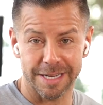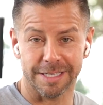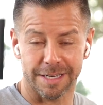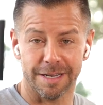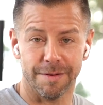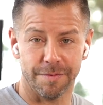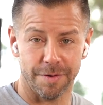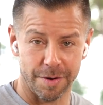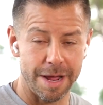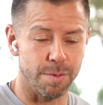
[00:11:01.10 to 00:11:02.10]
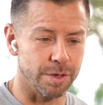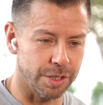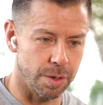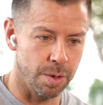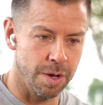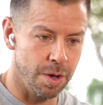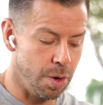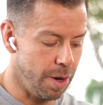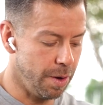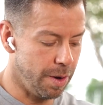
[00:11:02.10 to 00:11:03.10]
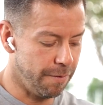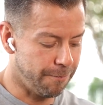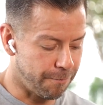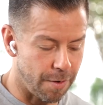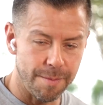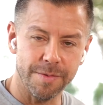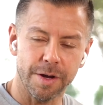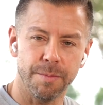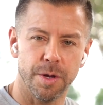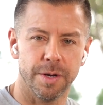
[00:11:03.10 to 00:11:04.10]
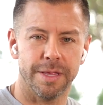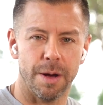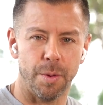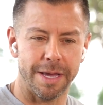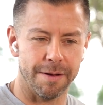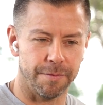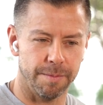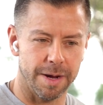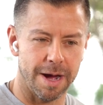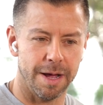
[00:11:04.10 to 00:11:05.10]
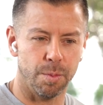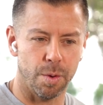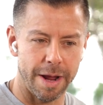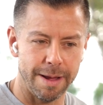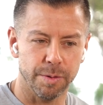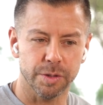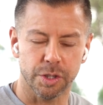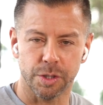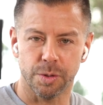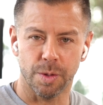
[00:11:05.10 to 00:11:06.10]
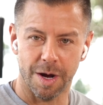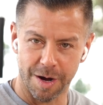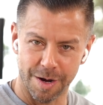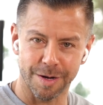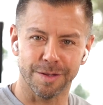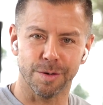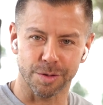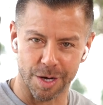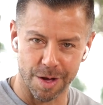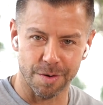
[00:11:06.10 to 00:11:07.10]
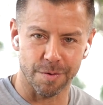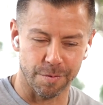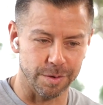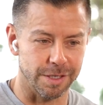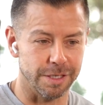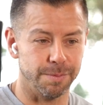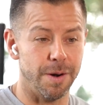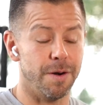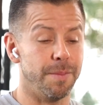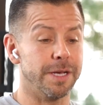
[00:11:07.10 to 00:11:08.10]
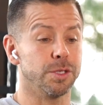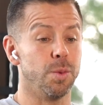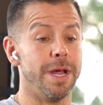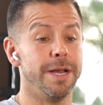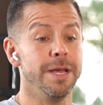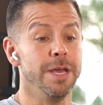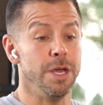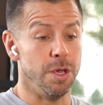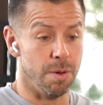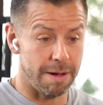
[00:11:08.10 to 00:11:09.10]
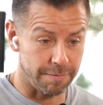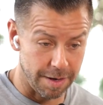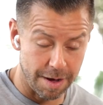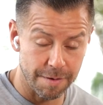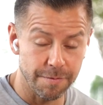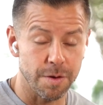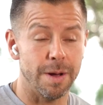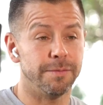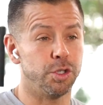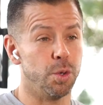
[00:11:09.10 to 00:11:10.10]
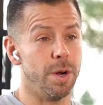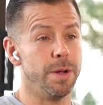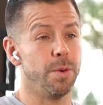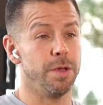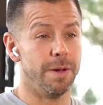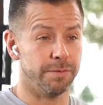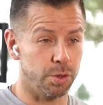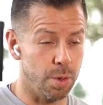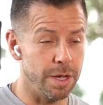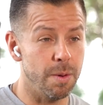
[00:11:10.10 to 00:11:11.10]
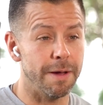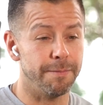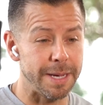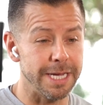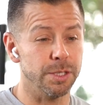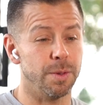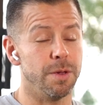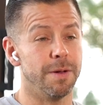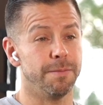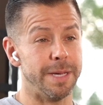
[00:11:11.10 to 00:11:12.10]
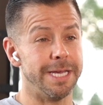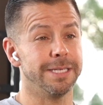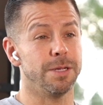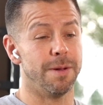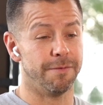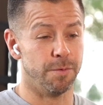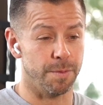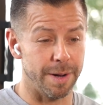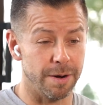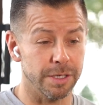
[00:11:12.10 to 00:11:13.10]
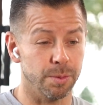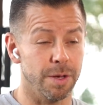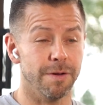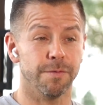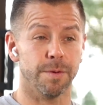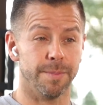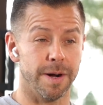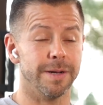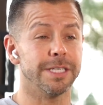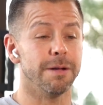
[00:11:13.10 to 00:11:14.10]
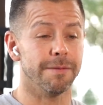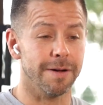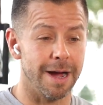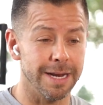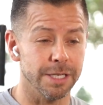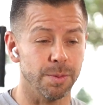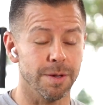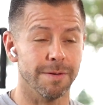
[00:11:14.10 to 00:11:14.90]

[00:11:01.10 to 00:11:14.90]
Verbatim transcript: is to love your neighbor. So from the communion that we get from God, we're able to hug those other fruits of the Spirit, because when you have love, you have joy. When you have joy, you have peace. When you have peace, you have forbearance. When you have forbearance, you have kindness. When